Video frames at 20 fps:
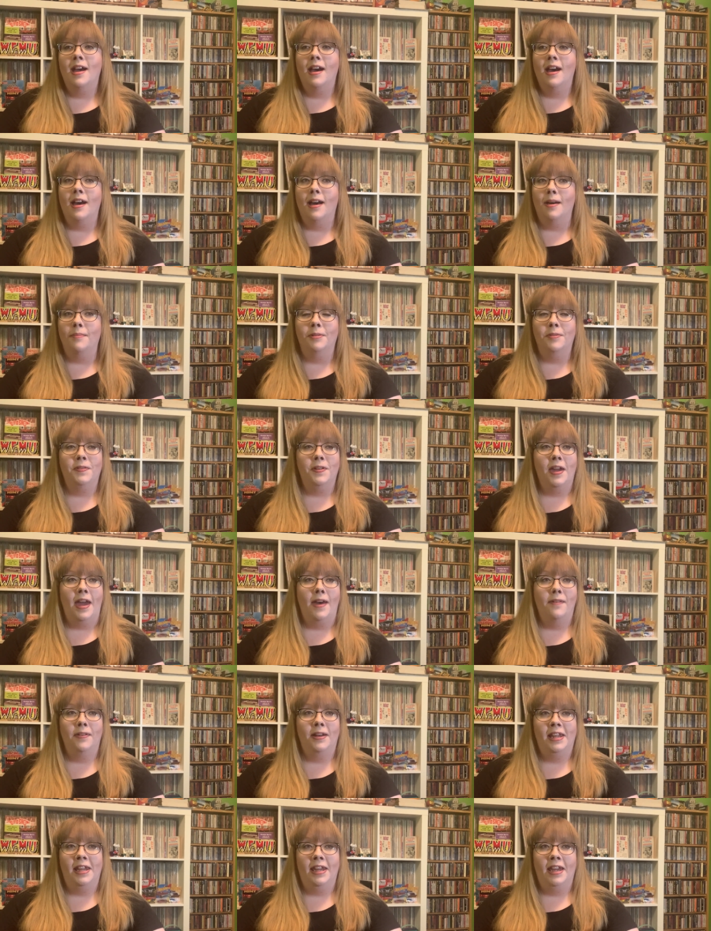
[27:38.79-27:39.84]
Um, if you have
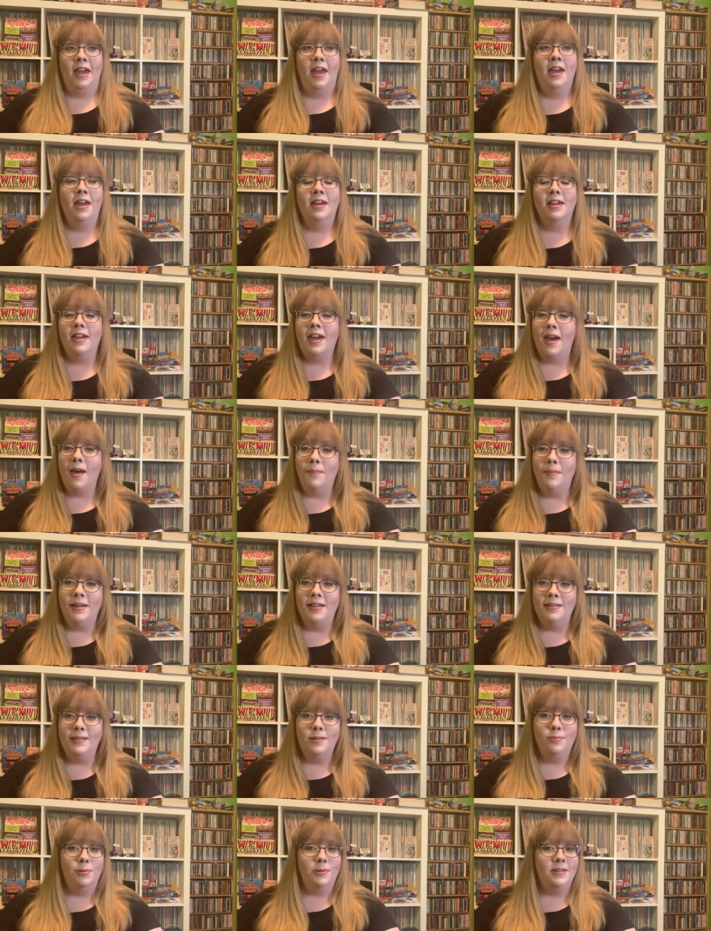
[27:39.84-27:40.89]
any
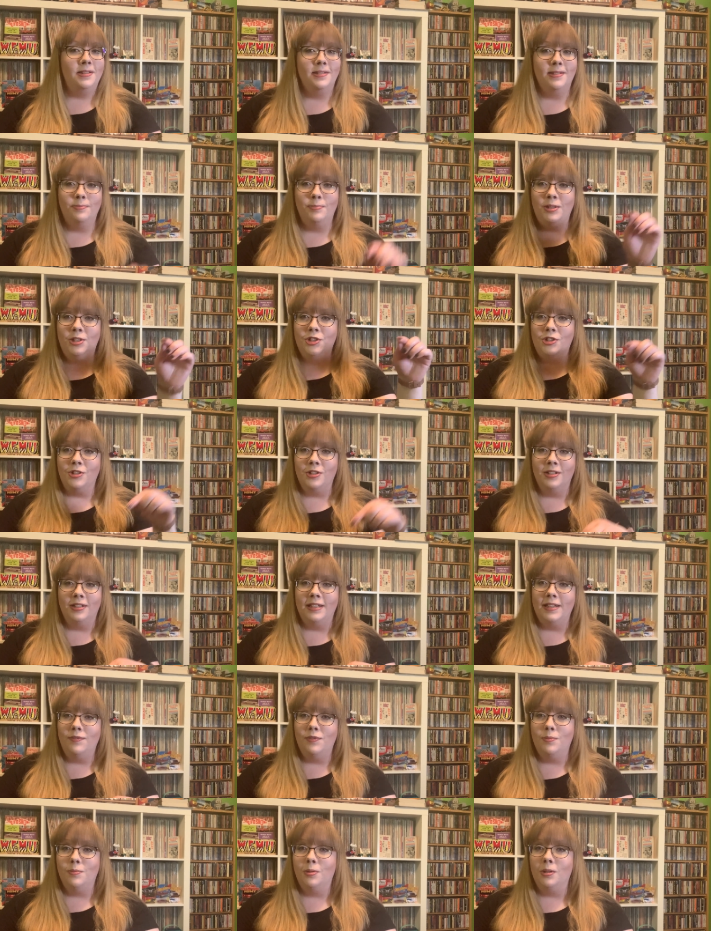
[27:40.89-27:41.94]
comments, please be sure to
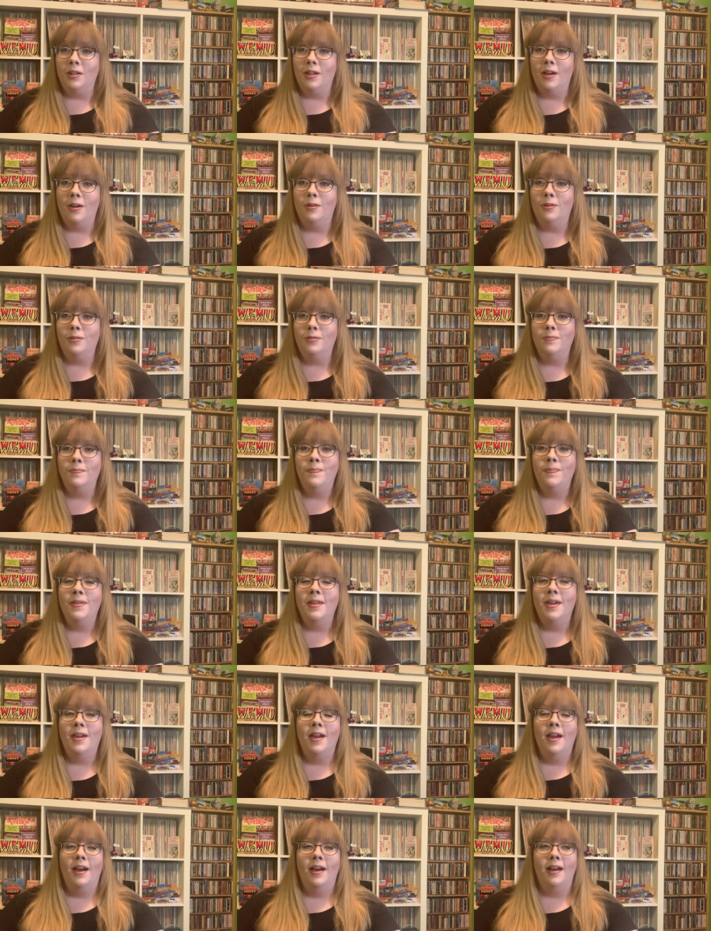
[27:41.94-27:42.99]
leave them below.
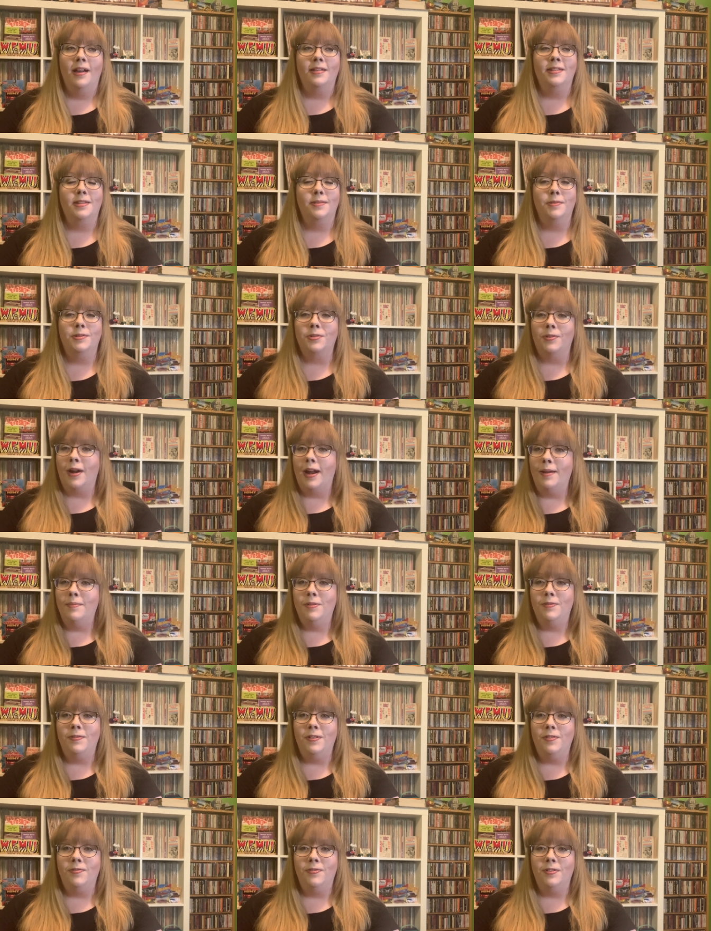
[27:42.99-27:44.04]
Uh, subscribe
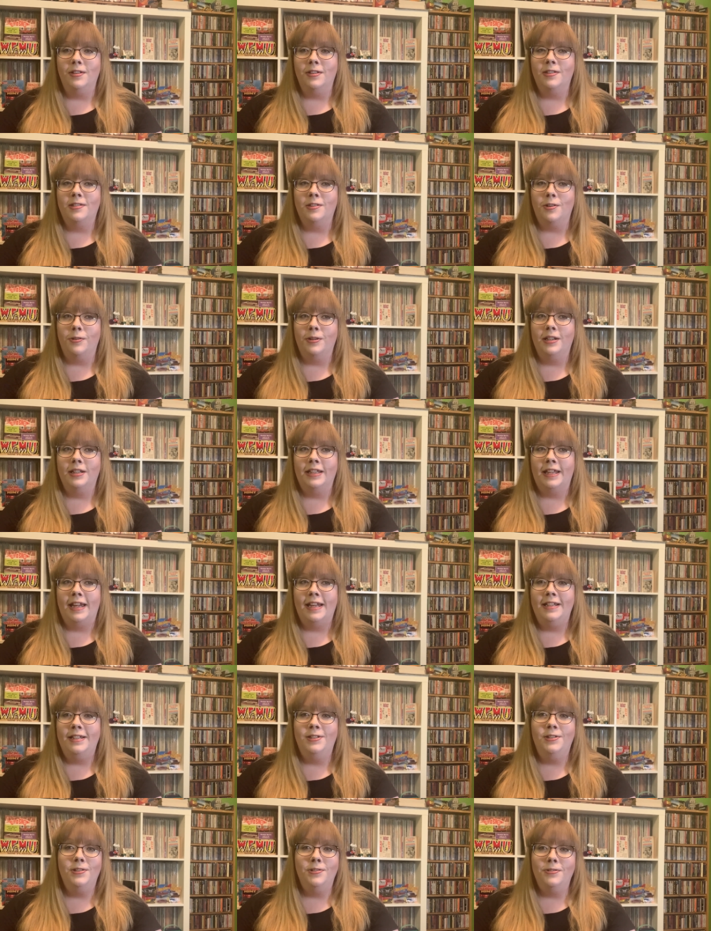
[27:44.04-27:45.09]
if you feel so
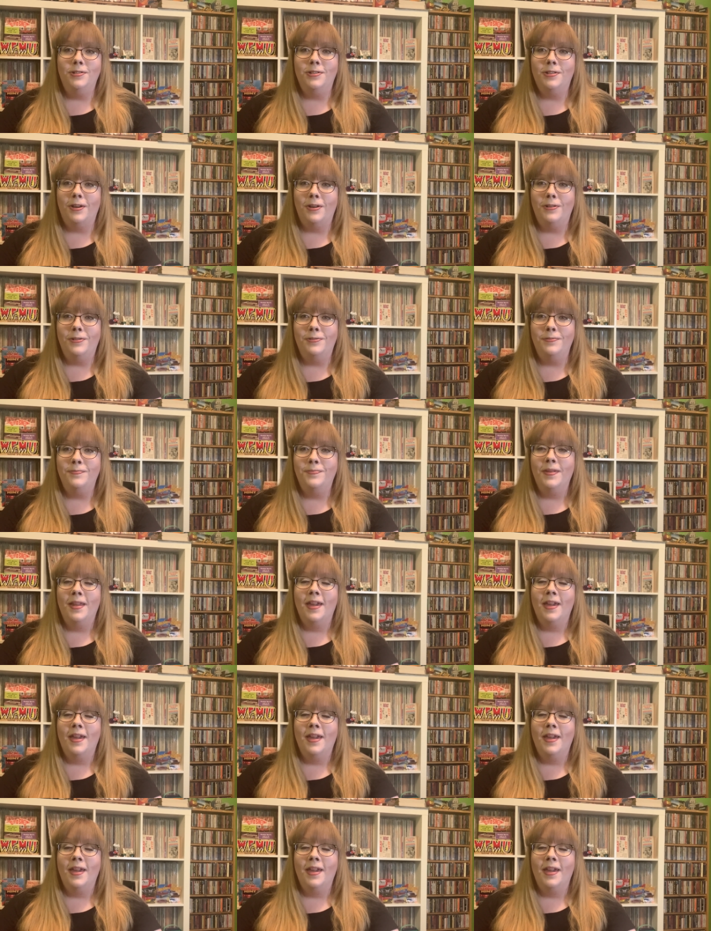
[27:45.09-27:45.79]
inclined to do so.